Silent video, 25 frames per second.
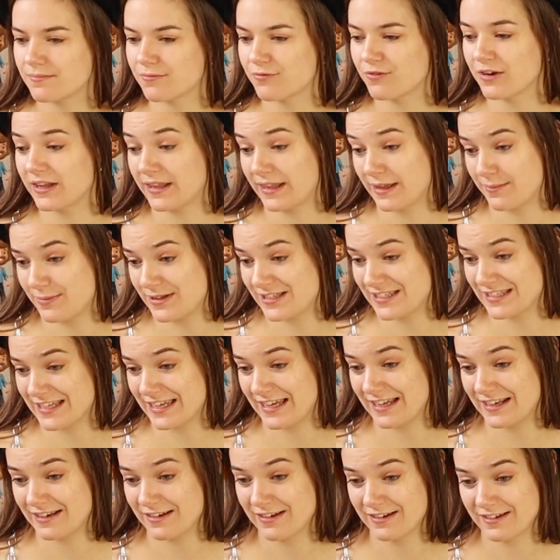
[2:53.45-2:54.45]
Really,
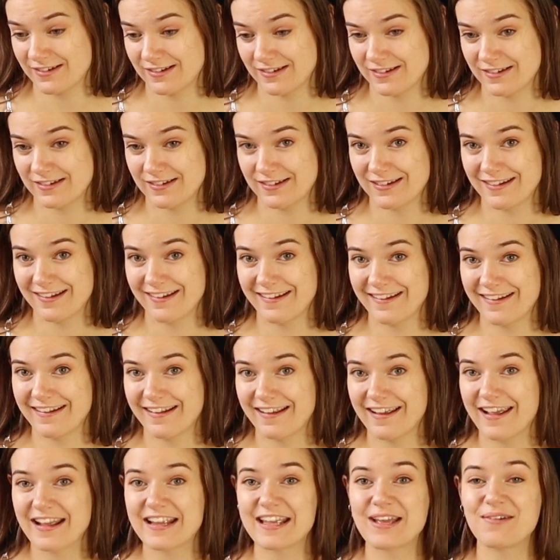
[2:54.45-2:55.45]
Biscuit.
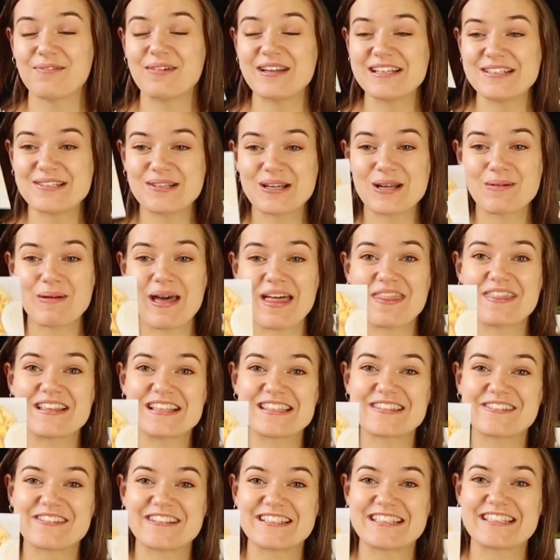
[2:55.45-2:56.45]
Can we talk about
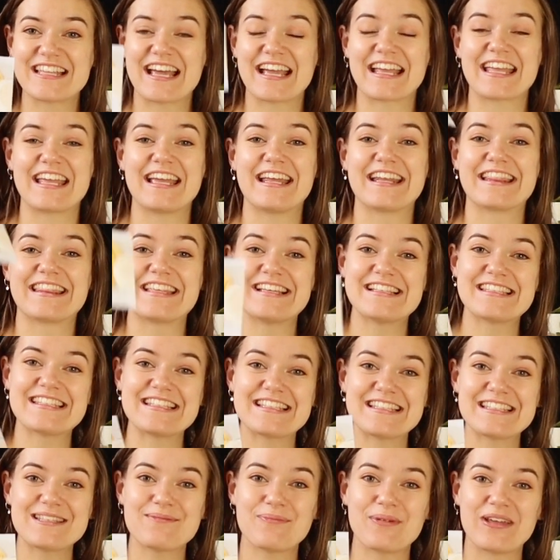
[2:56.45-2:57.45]
this for a second?
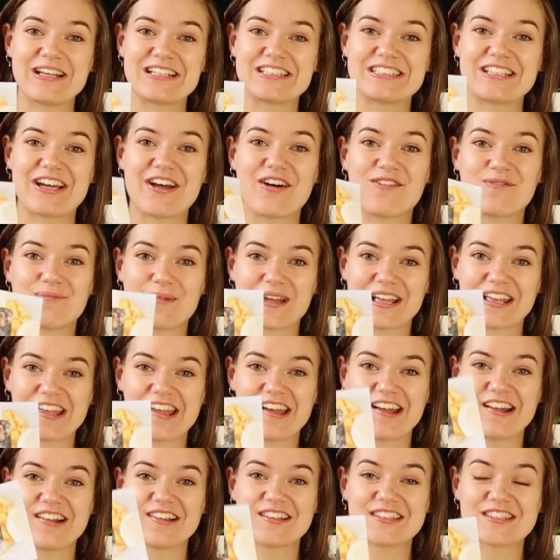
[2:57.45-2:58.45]
This is a picture of my
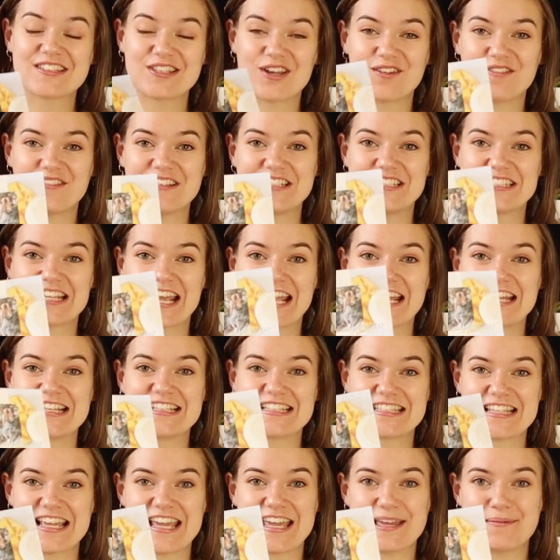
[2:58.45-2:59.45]
girl Sophie
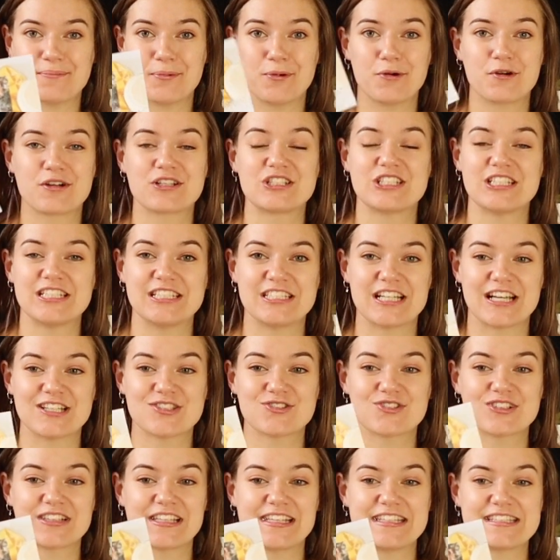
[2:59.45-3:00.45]
Jane's ebook. She
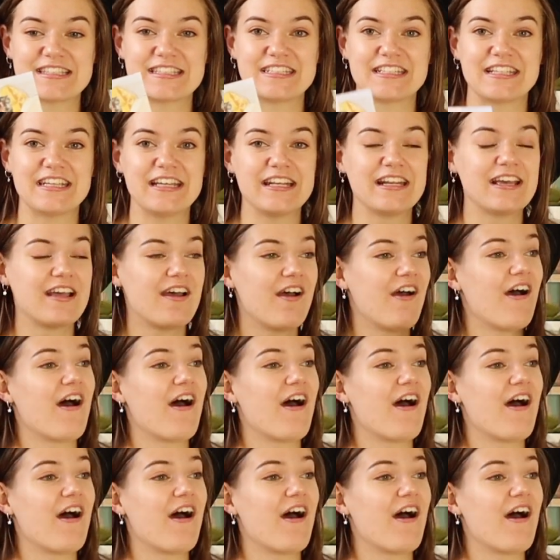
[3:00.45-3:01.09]
just released it.